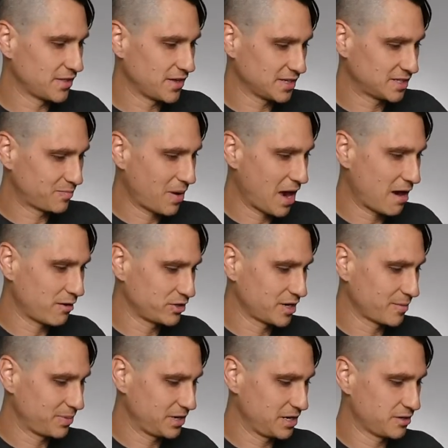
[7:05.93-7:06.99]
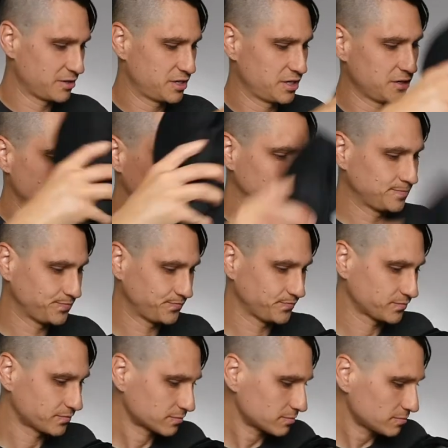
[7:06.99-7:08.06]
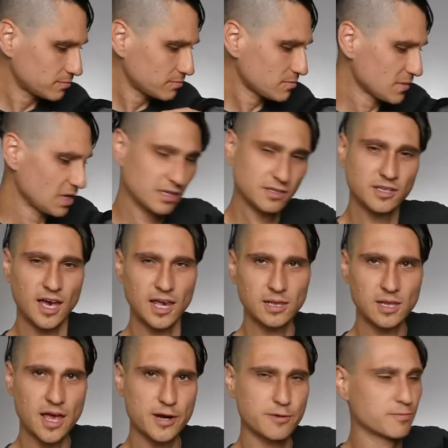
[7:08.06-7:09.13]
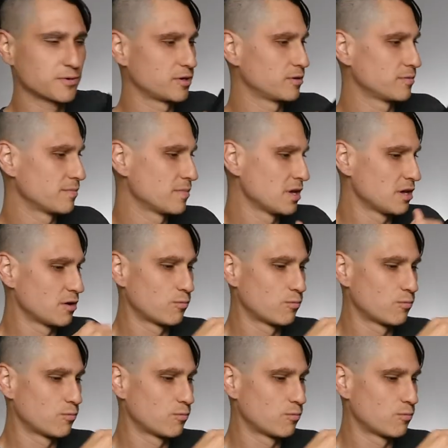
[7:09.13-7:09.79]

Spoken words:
this pouch up here too. Got a lot of room.